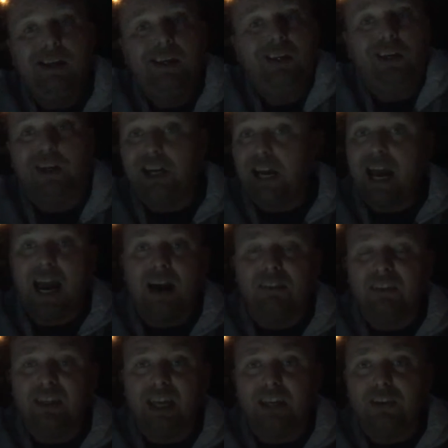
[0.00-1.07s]
you're going to have
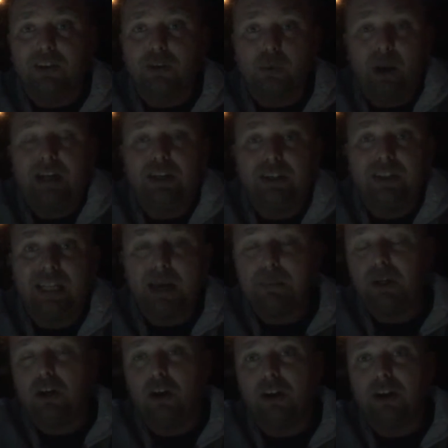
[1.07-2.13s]
to get your credit or
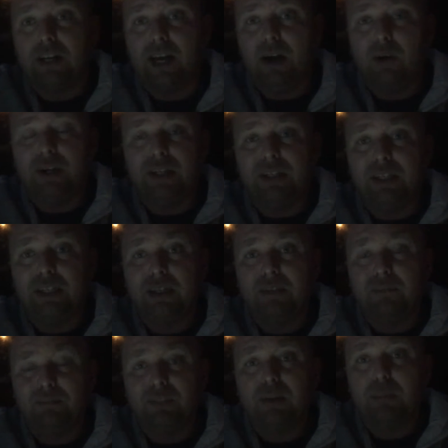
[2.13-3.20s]
debit card out and
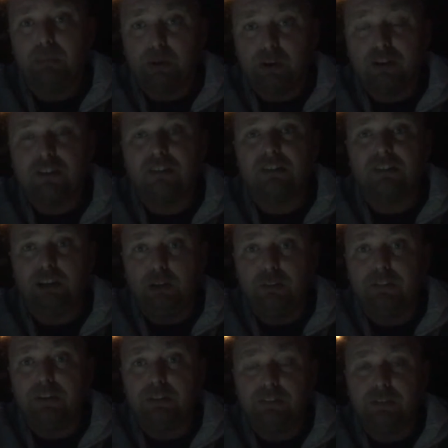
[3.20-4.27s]
purchase
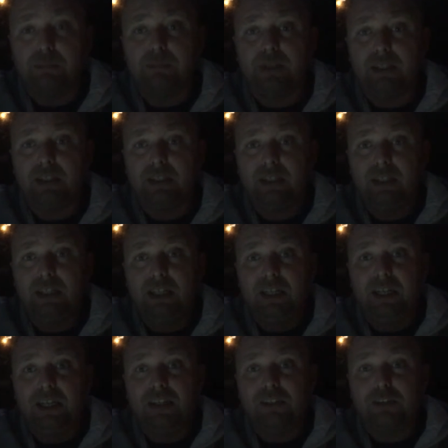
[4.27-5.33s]
silver from
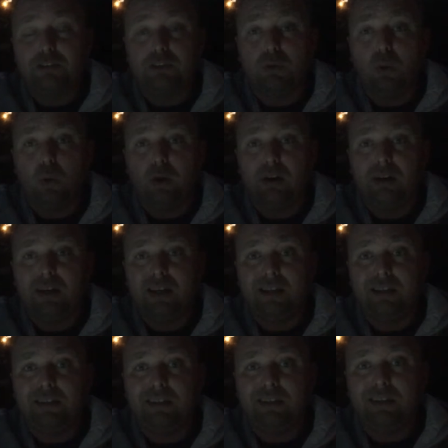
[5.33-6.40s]
the store
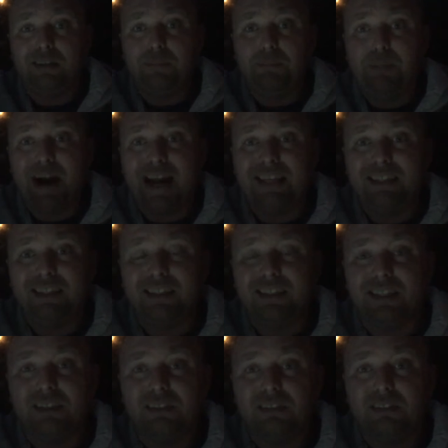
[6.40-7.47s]
and buy the
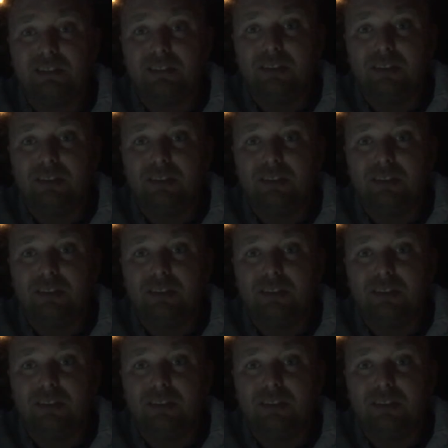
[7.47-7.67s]
things,